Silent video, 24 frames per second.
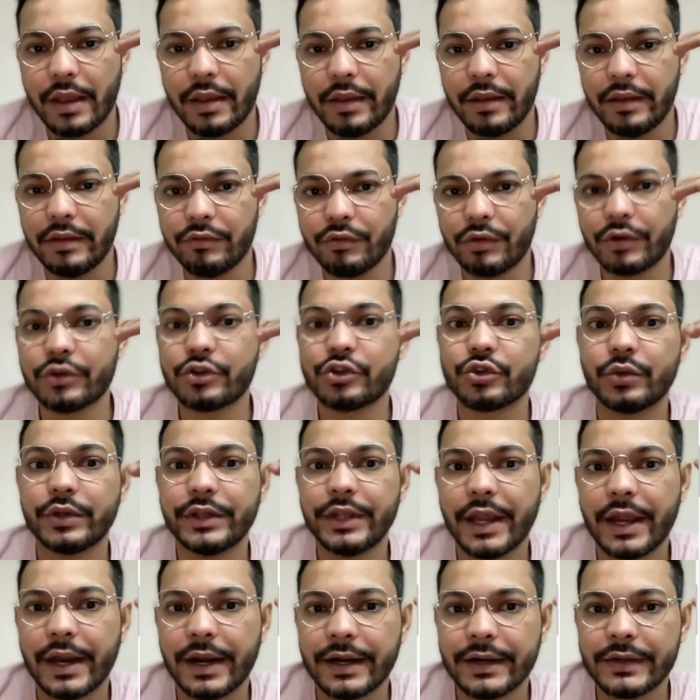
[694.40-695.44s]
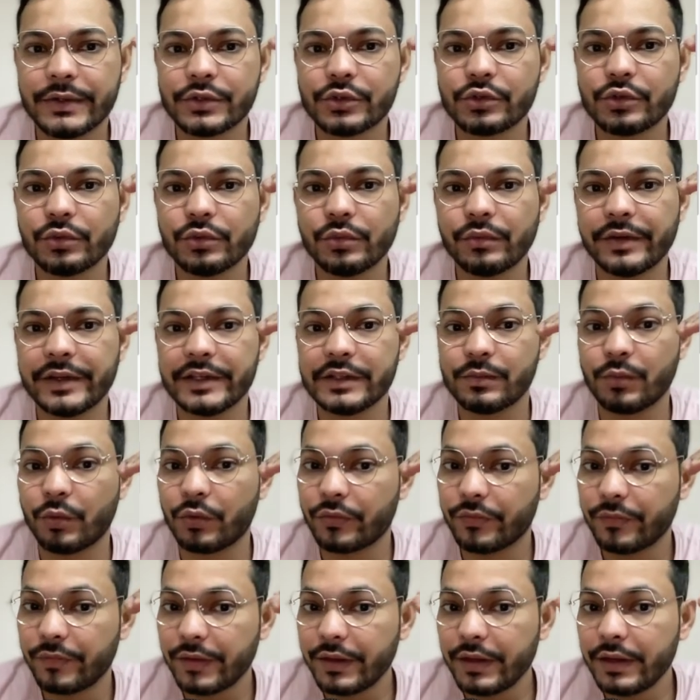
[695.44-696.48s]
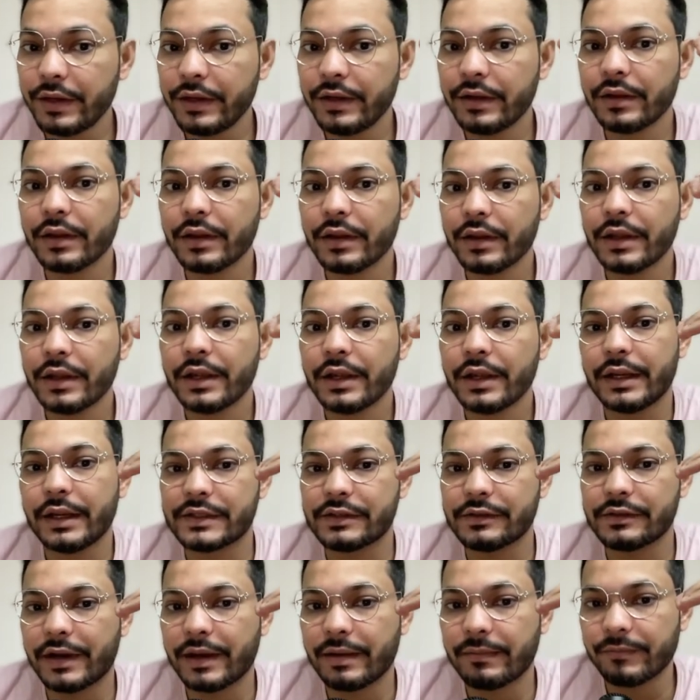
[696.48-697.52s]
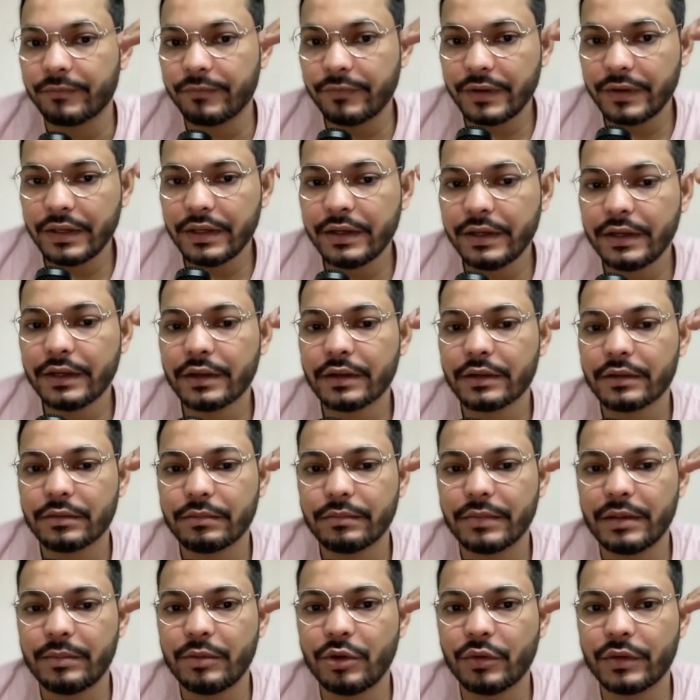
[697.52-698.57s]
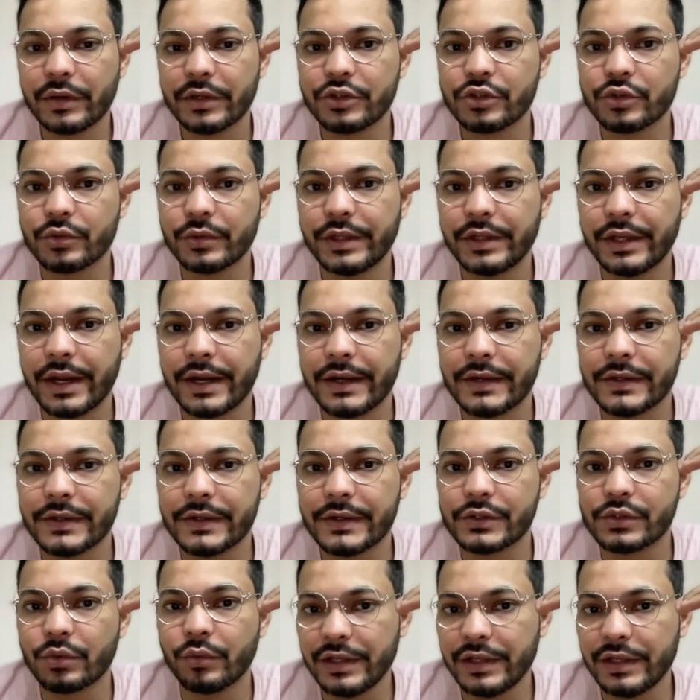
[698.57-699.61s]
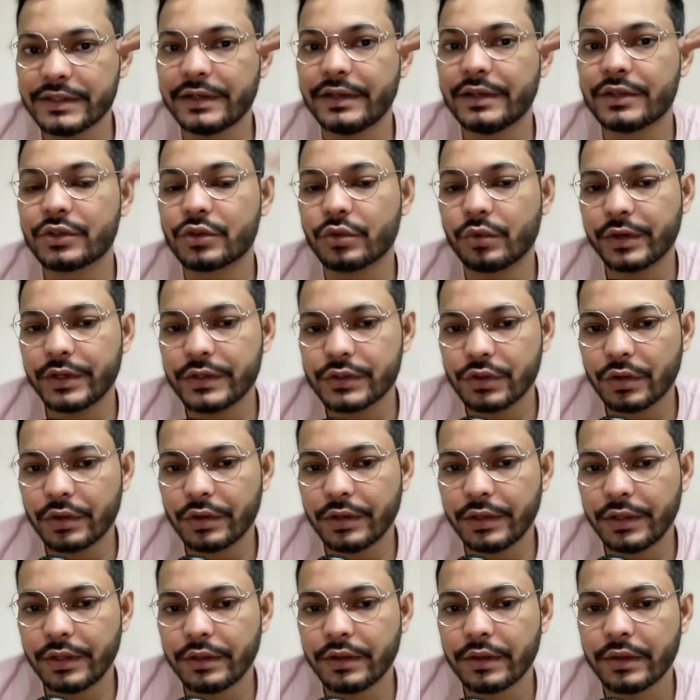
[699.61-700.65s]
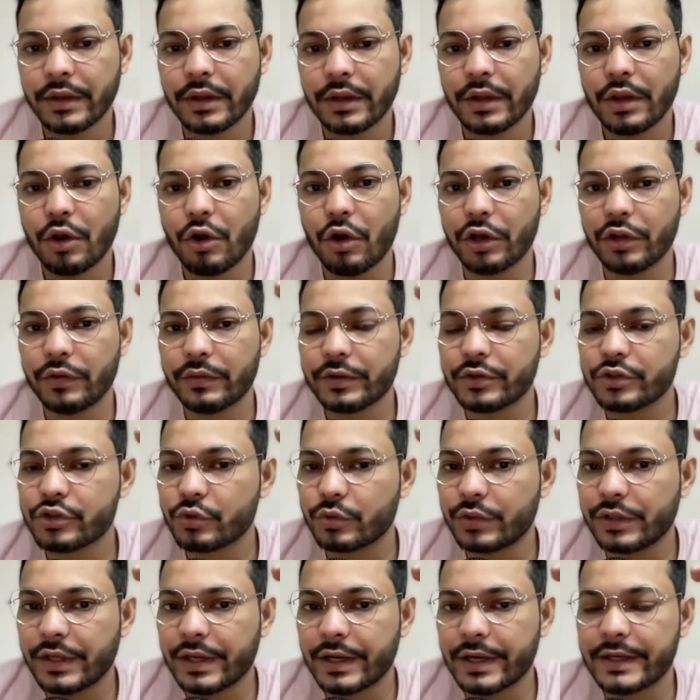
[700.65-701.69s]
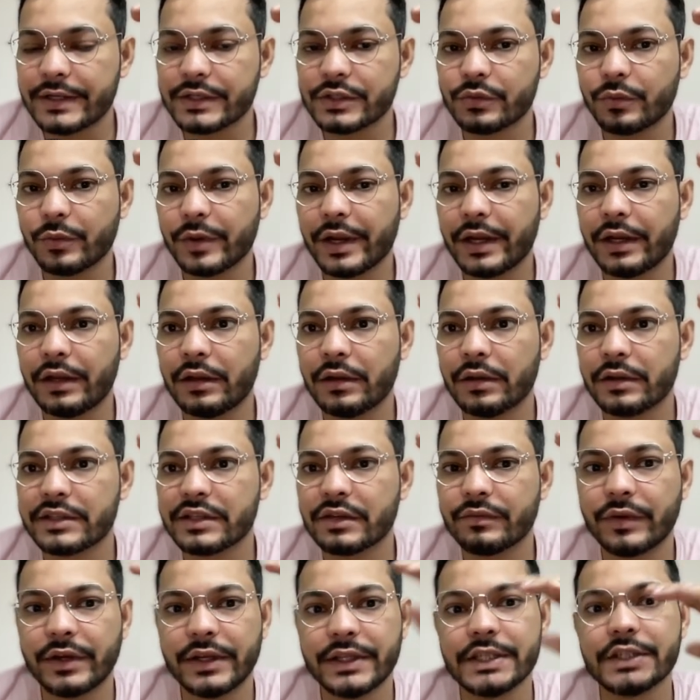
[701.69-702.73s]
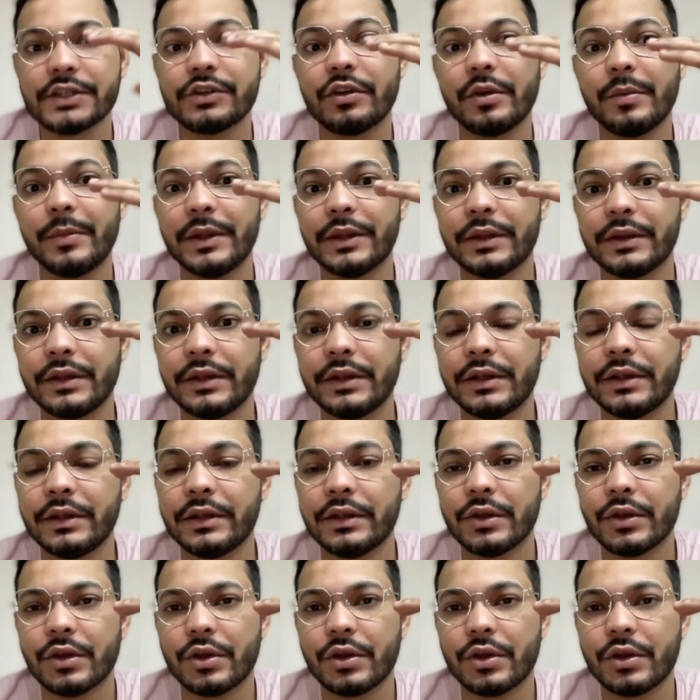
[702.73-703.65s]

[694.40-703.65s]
If you want to show the ads to Facebook feed, Instagram feed, maybe you want to show the ads to Reels and Stories only, or you want to show the ads while someone is streaming the